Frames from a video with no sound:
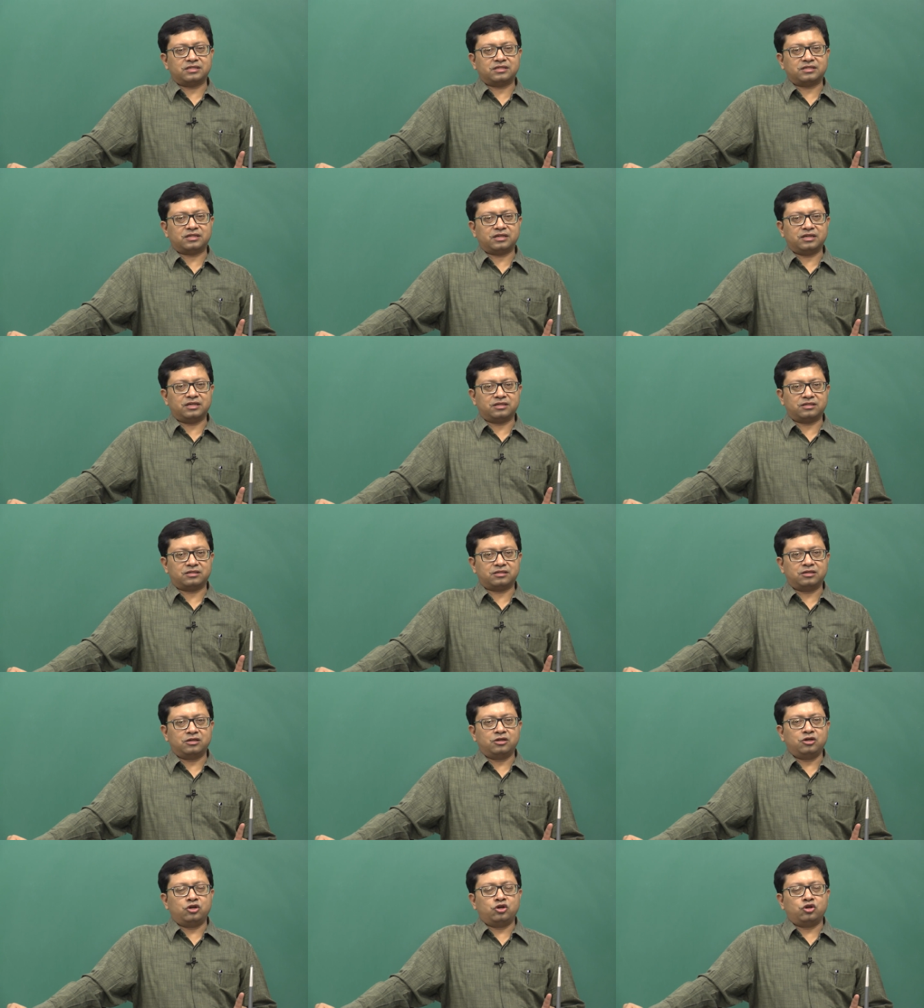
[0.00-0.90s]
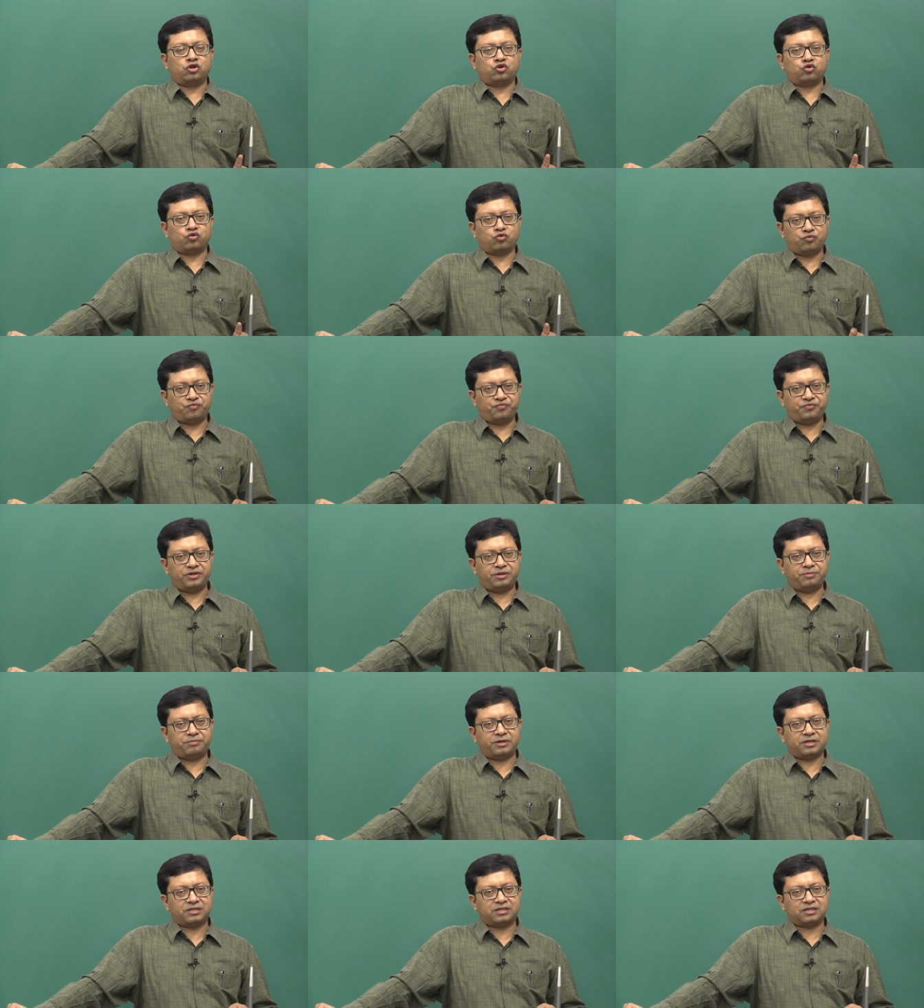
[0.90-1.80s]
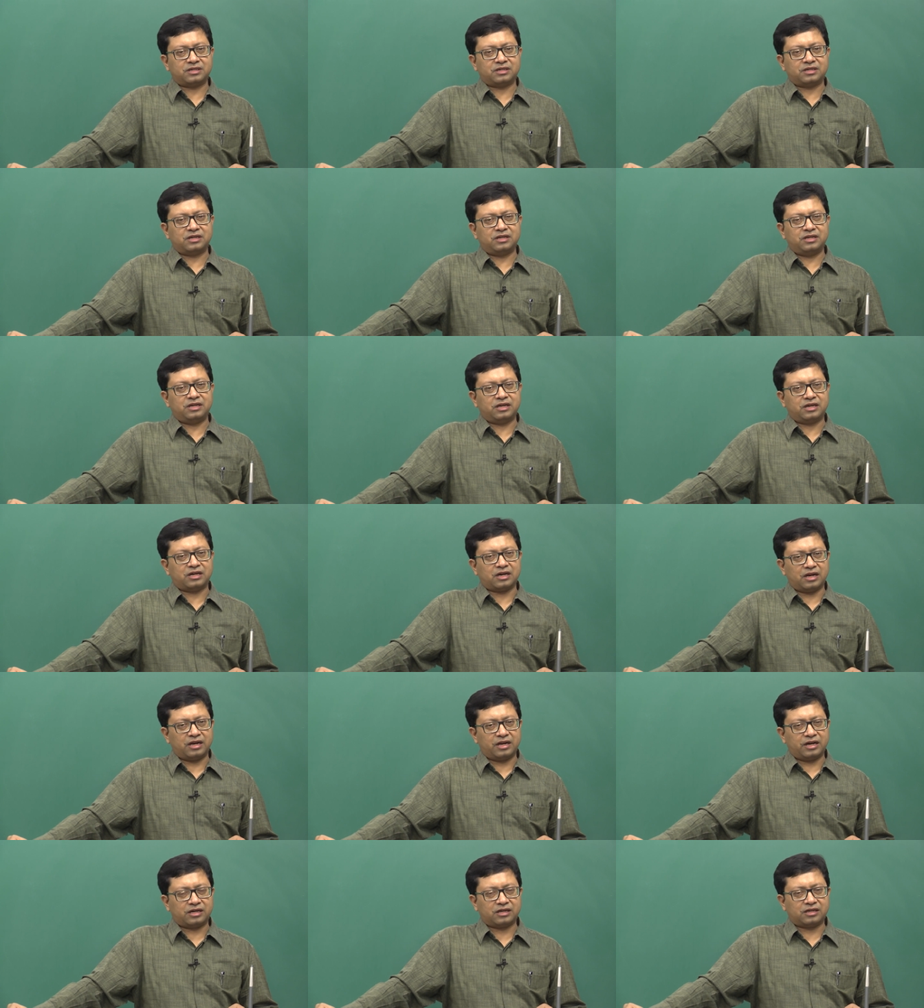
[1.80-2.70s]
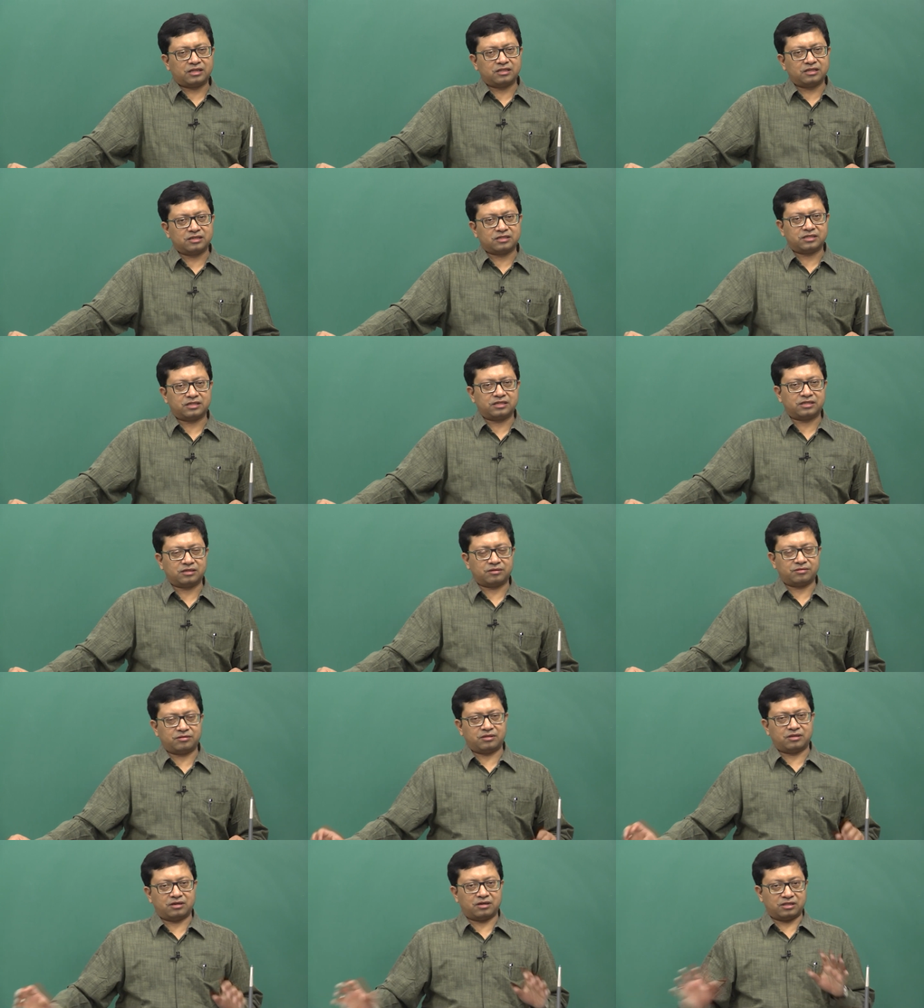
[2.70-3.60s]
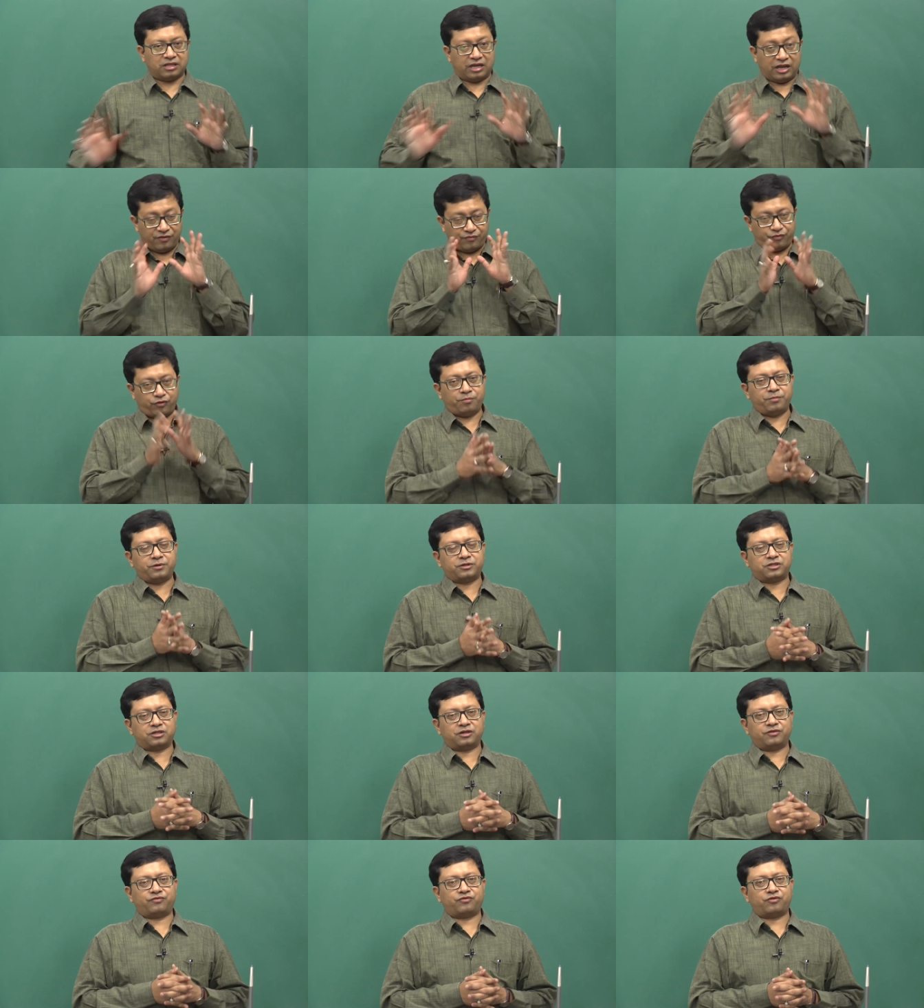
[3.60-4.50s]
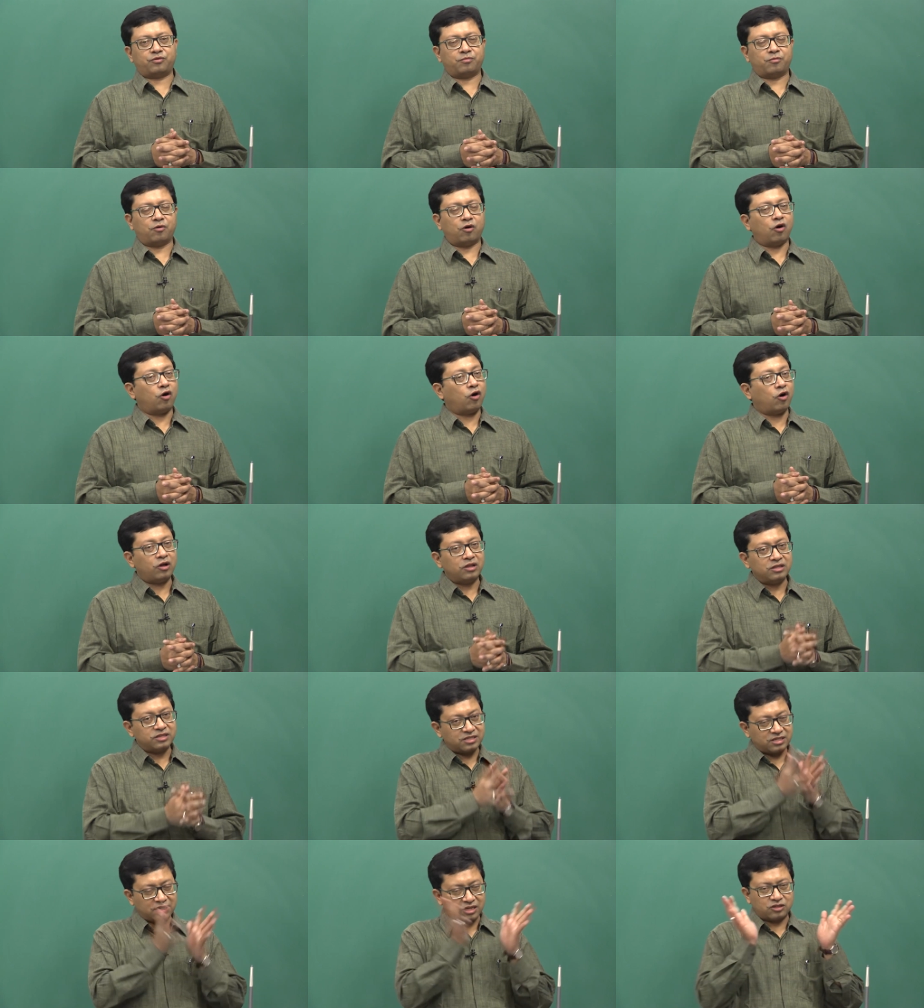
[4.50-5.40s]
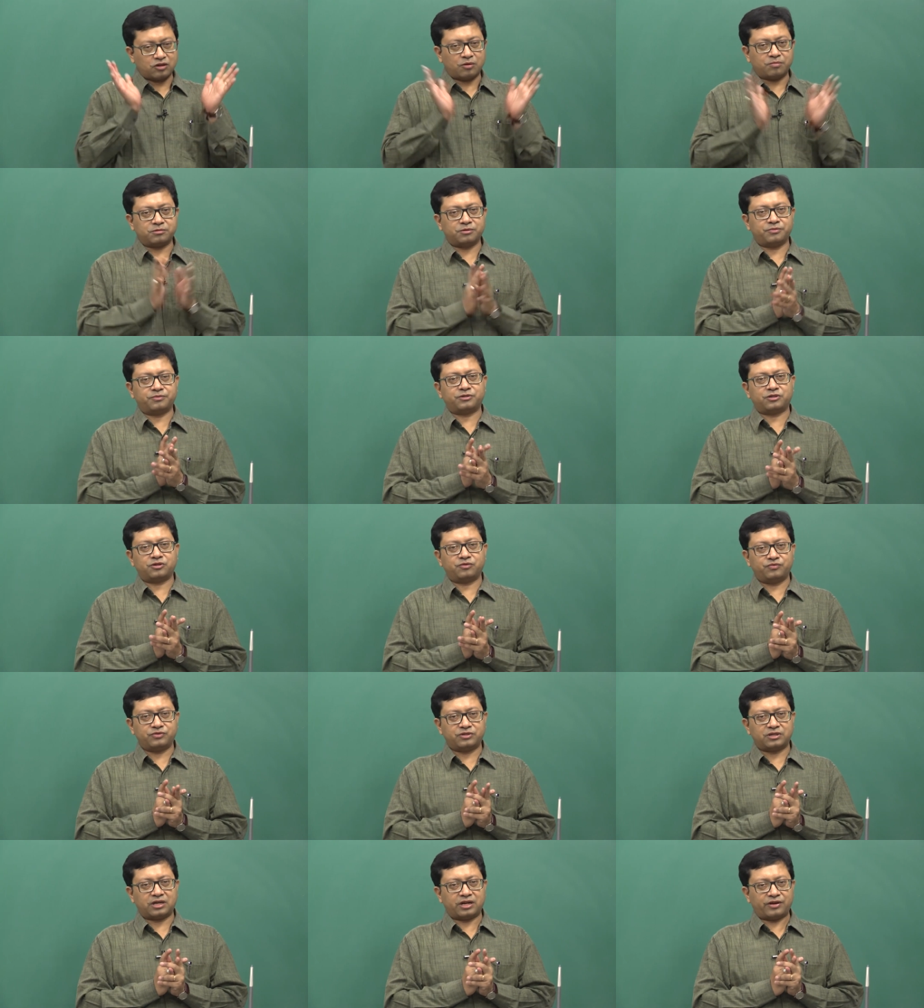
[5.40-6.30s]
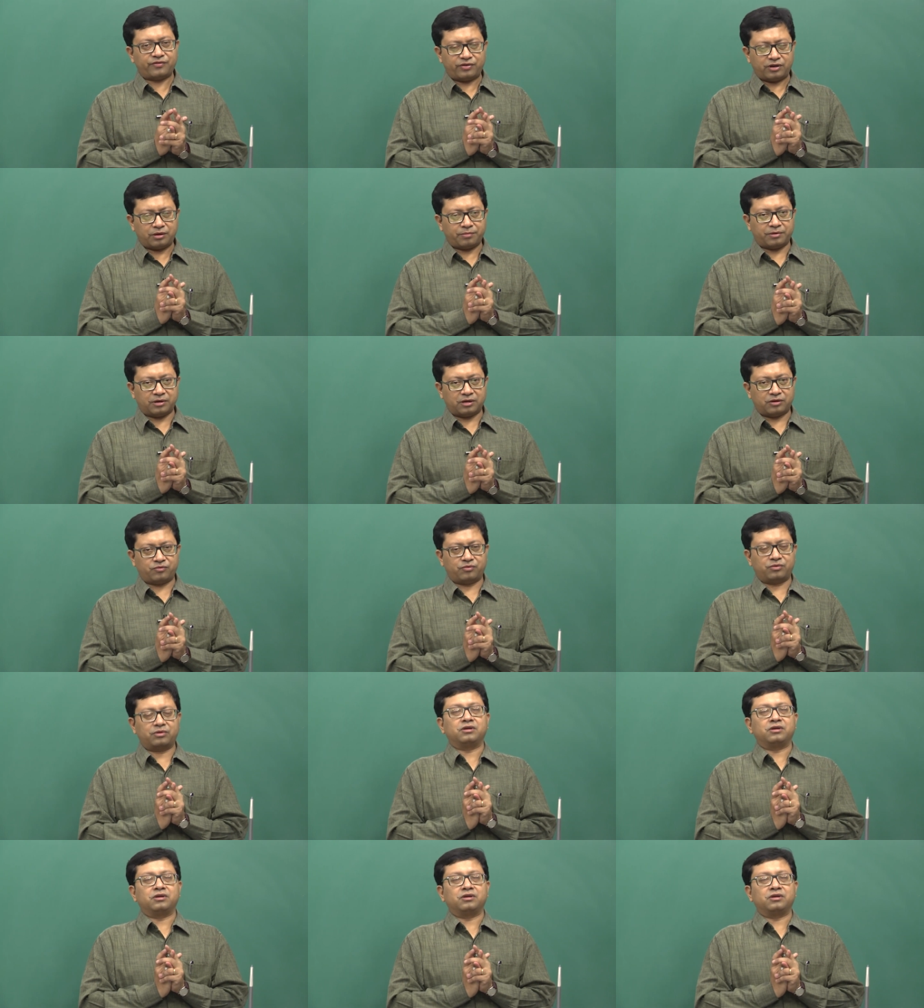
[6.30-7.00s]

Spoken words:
it is, should we basically collect the information from all such observation which are available?